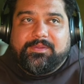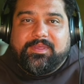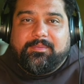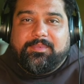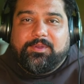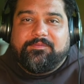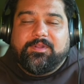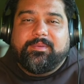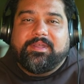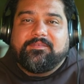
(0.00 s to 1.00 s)
something
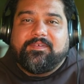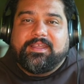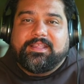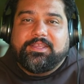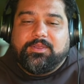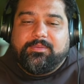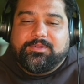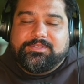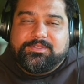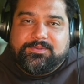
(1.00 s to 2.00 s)
beautiful about the fact that you're
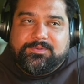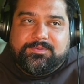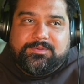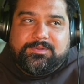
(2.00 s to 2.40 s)
able to